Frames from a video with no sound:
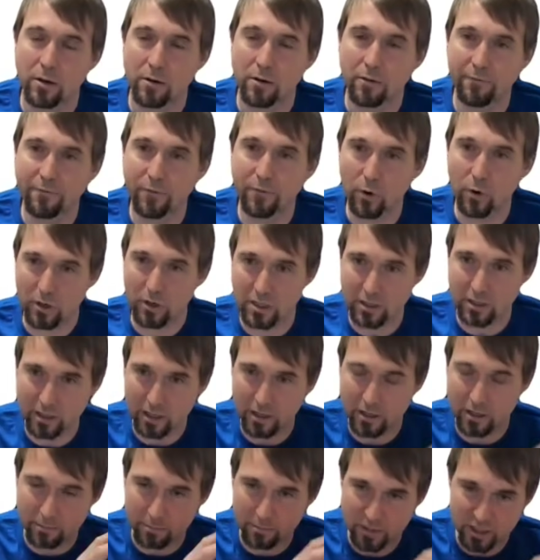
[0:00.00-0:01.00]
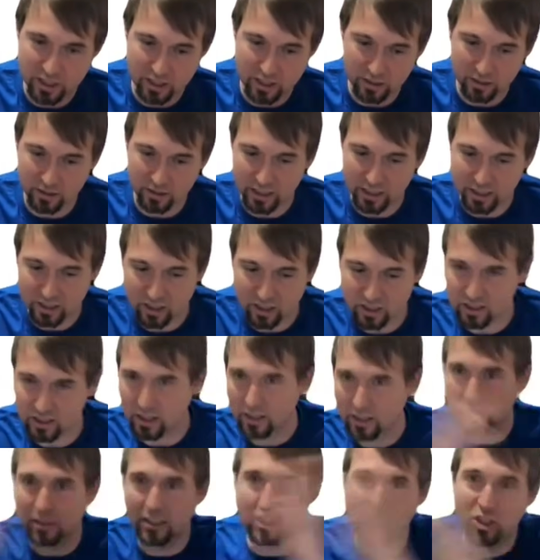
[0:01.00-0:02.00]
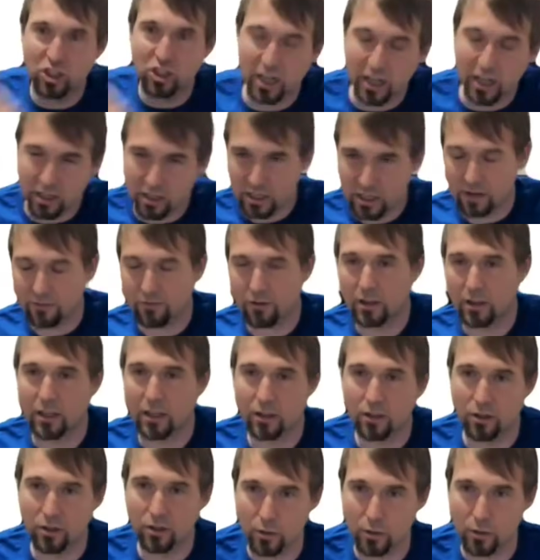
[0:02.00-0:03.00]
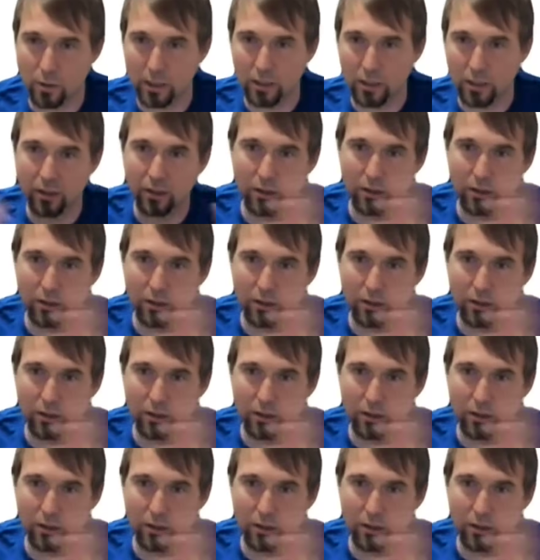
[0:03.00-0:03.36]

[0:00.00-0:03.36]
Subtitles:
force them to like suddenly change everything they're doing,